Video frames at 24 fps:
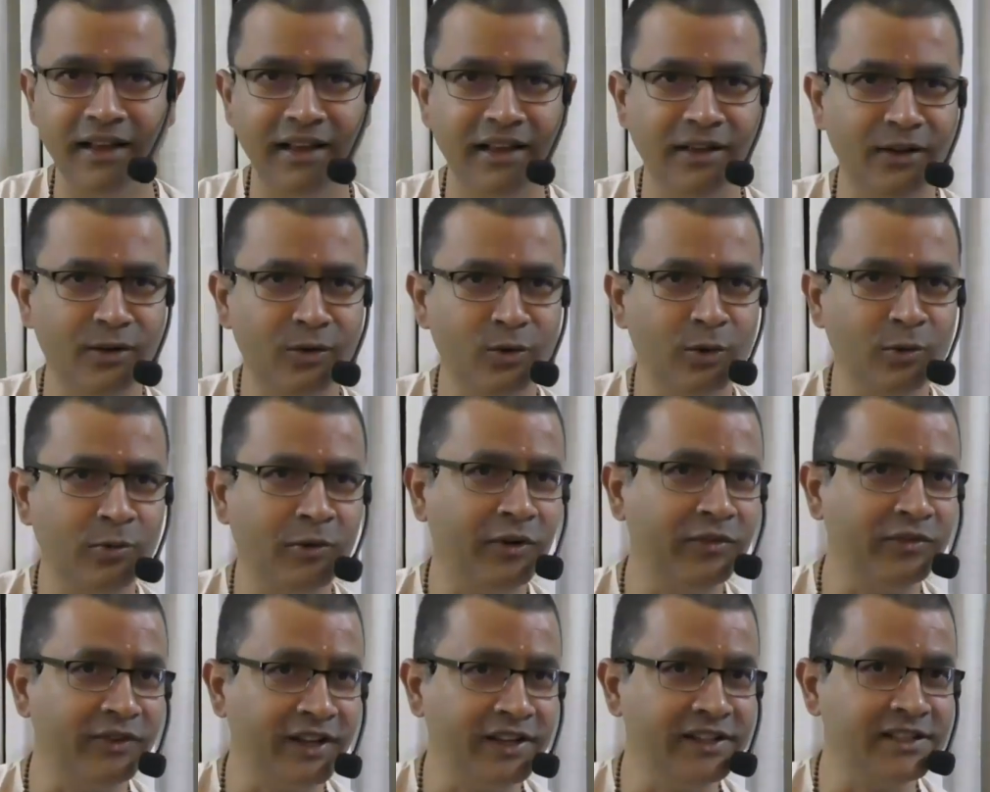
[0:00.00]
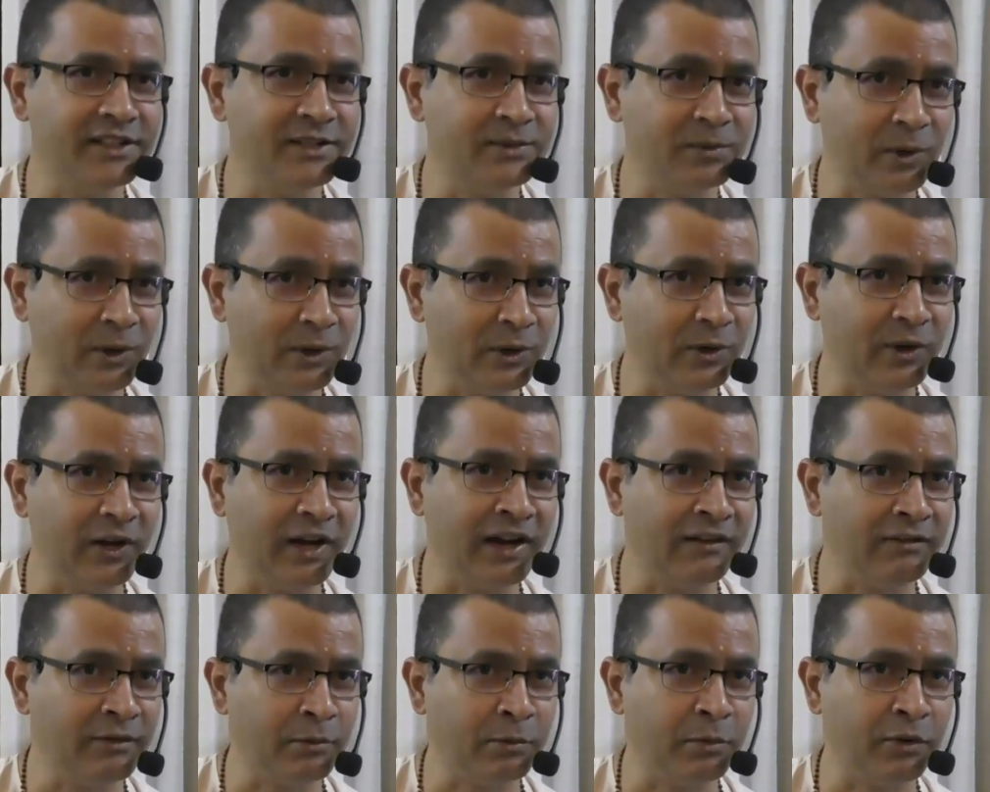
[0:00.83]
a group of teachers wanted to
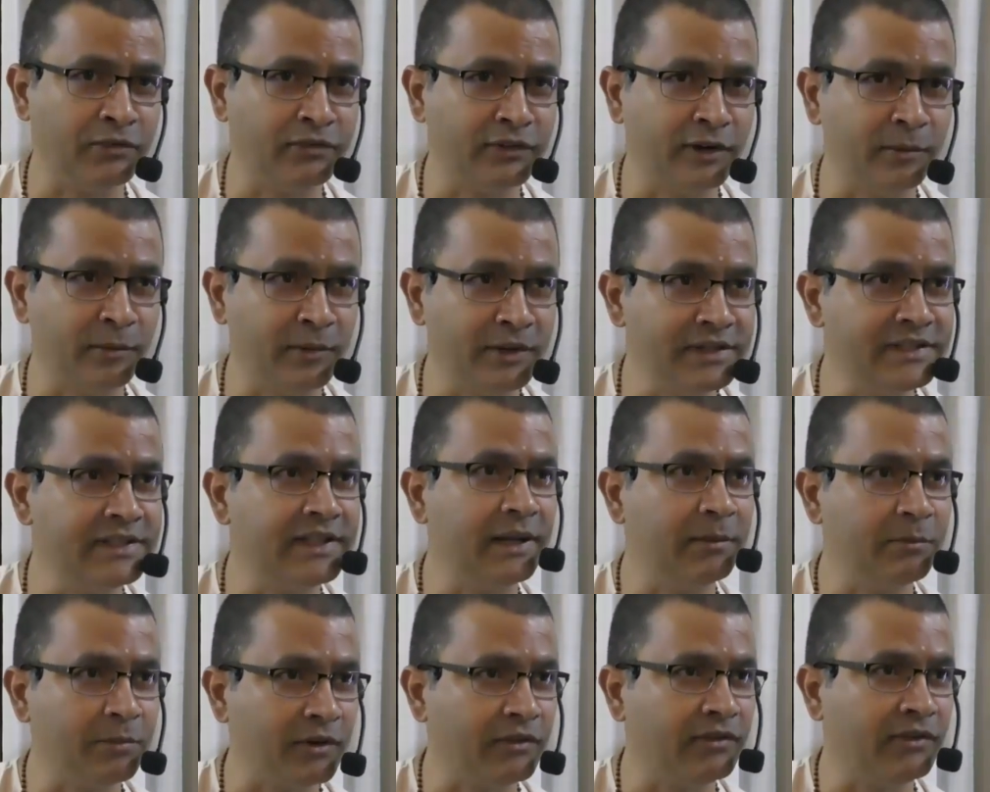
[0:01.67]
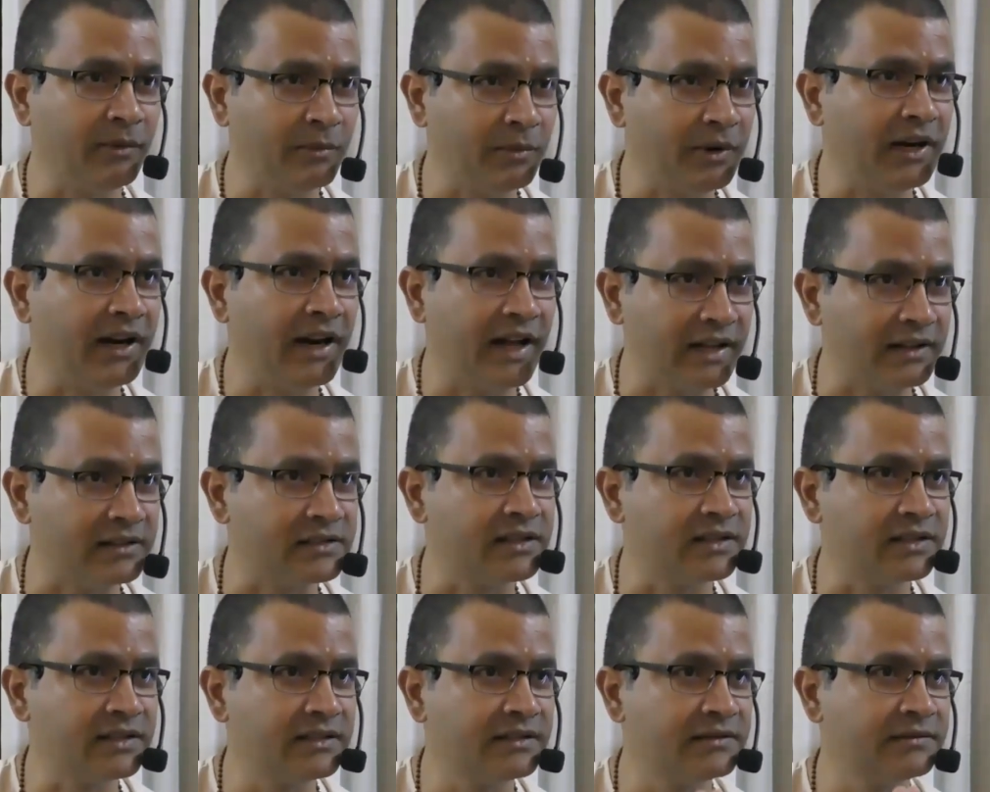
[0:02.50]
have a performance. They performed a
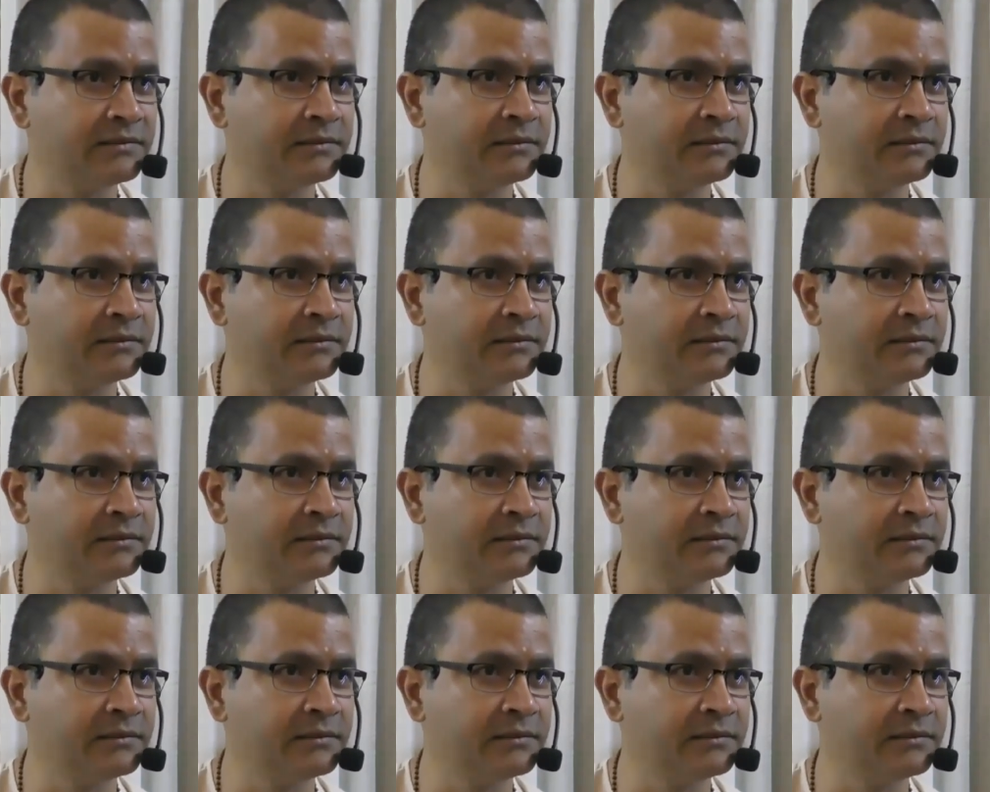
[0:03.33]
dance.